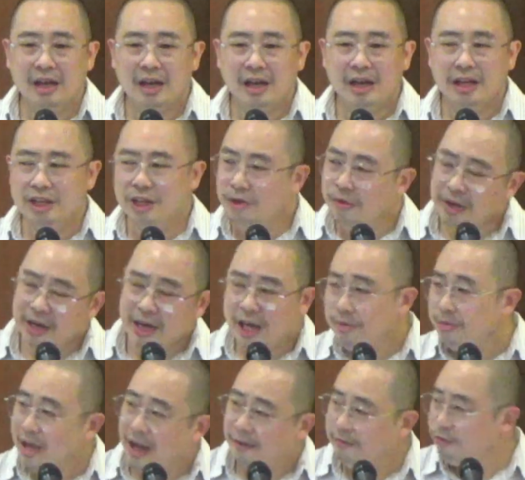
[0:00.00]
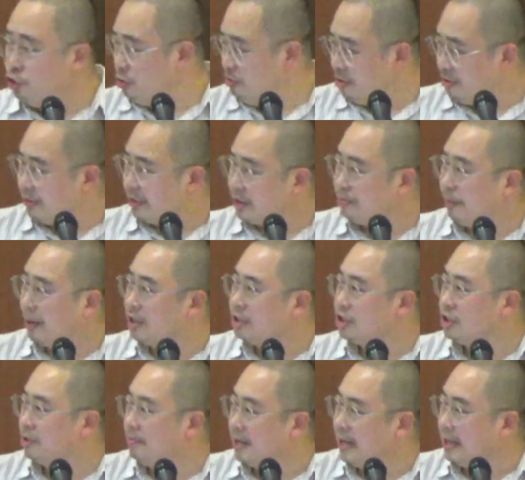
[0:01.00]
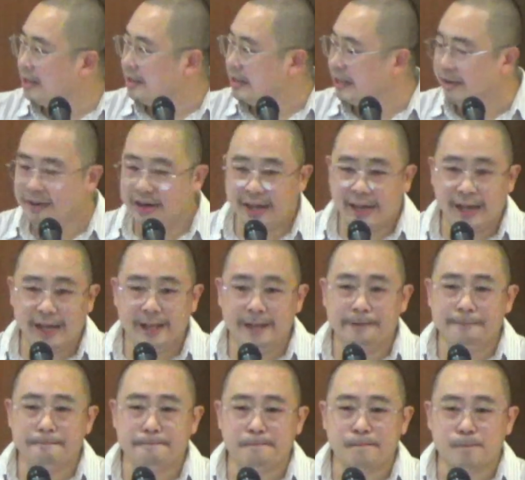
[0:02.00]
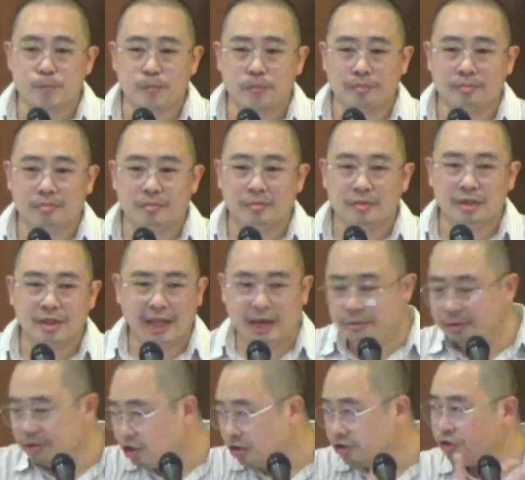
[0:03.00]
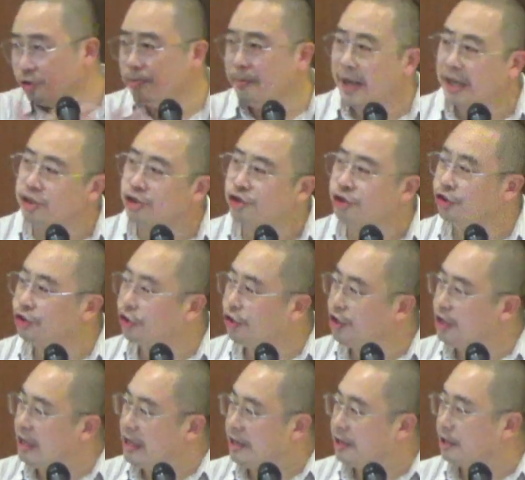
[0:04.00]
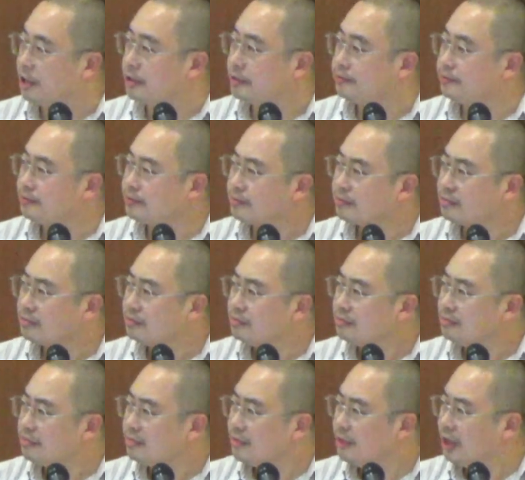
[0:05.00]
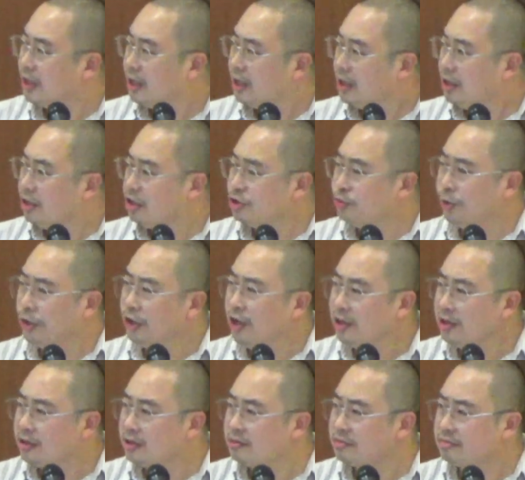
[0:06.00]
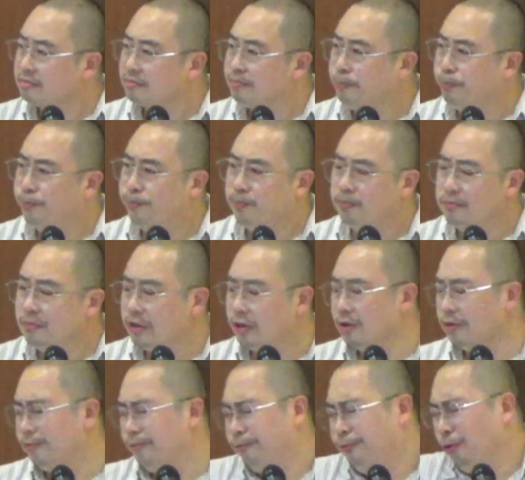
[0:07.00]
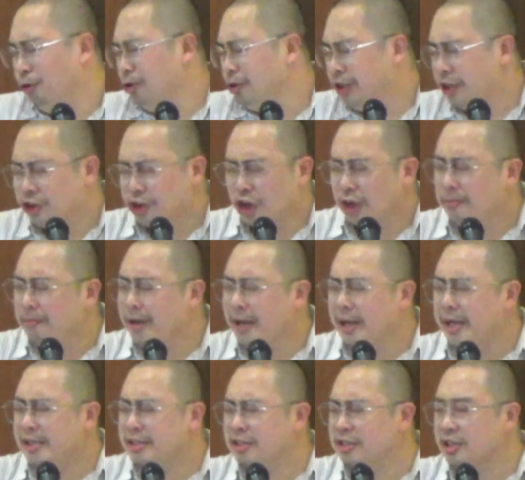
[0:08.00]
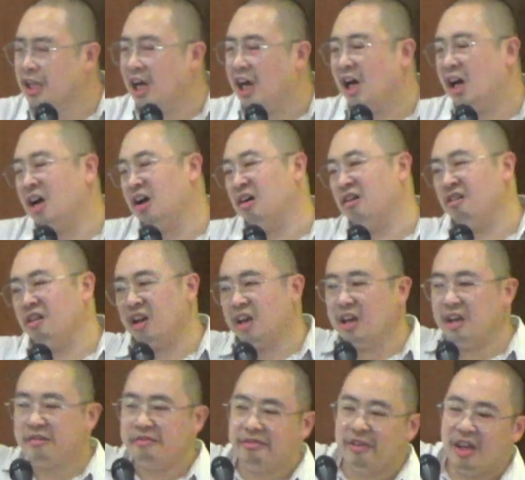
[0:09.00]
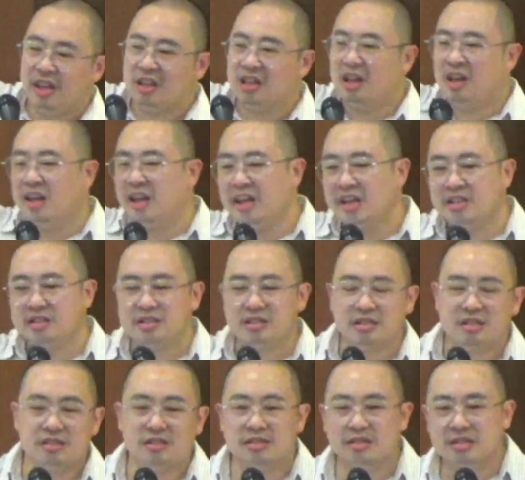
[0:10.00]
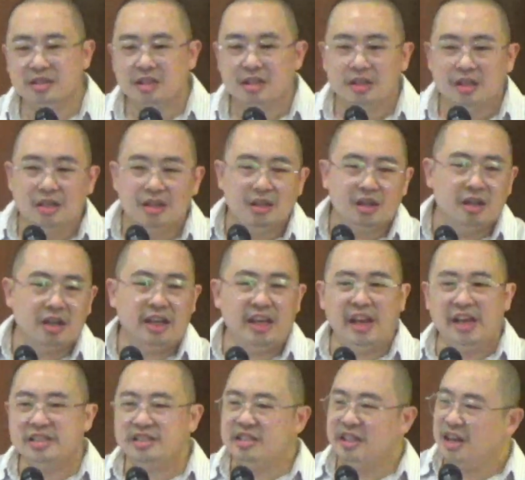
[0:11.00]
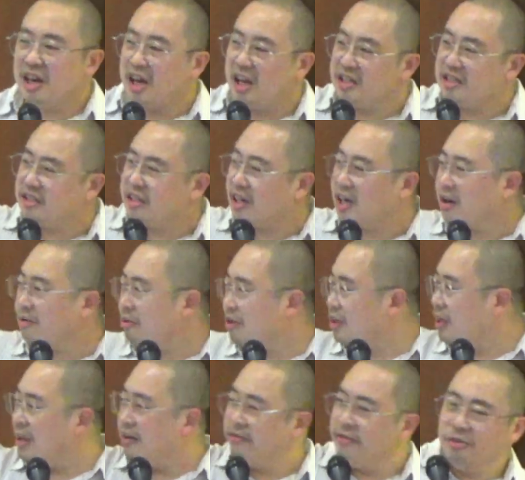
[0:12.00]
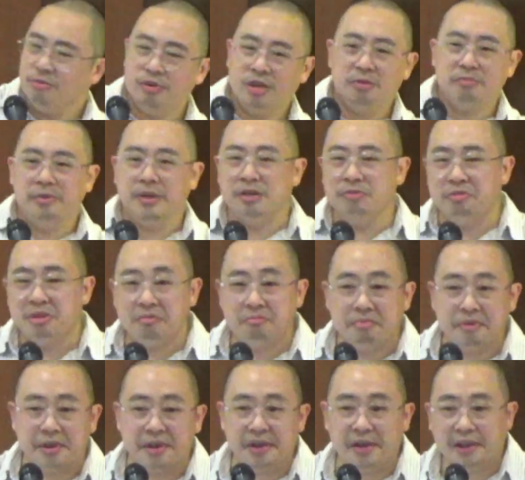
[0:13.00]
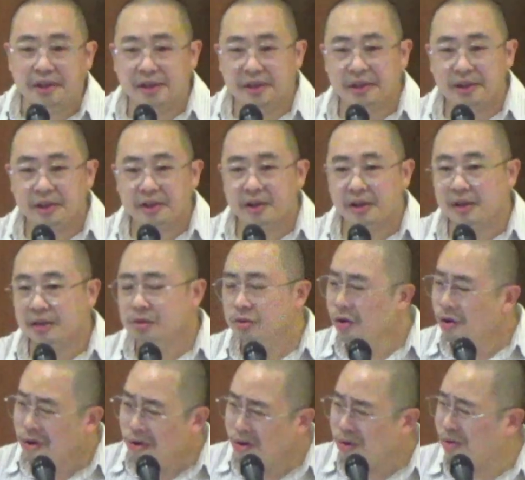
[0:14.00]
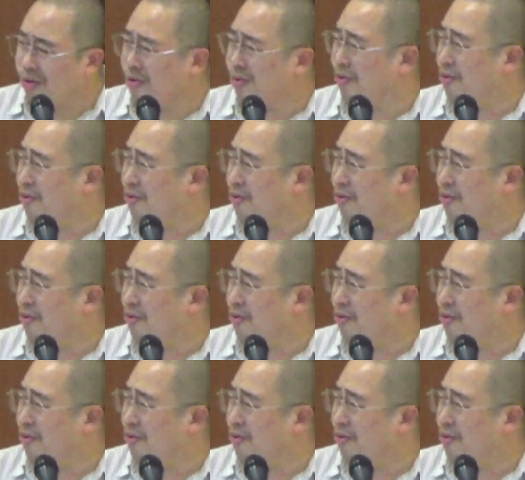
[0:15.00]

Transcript: you and I, we have human responsibility, right? That was also mentioned earlier. Because we're not, you know, full determinists, ah, okay, fatalists, okay, sera, sera, whatever will be, will be. No.